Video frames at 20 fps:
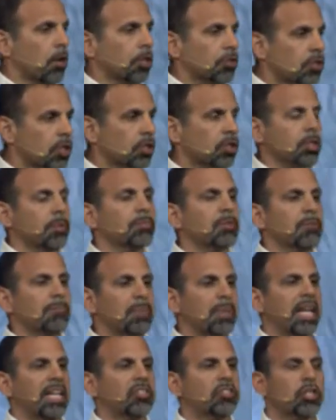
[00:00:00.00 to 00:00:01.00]
are systems in
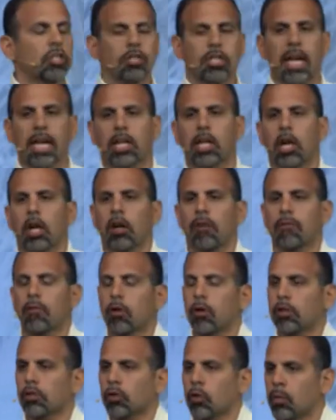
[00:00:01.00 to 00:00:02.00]
place to take care of
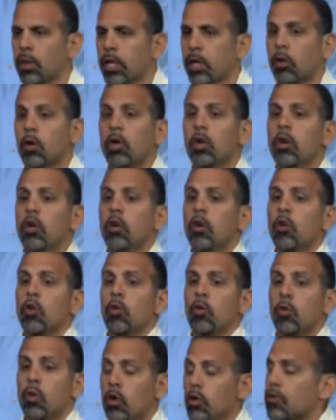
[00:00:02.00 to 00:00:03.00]
her as a widow.
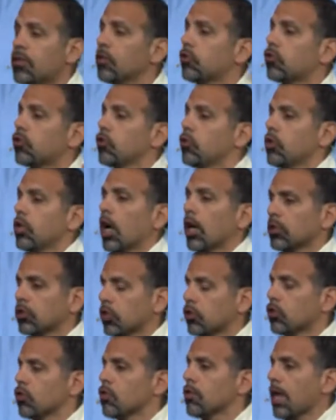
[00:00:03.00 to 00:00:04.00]
Ruth is too young
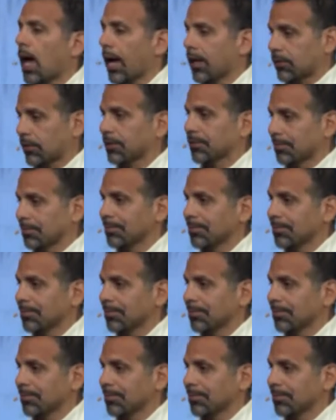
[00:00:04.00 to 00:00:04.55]
to do that.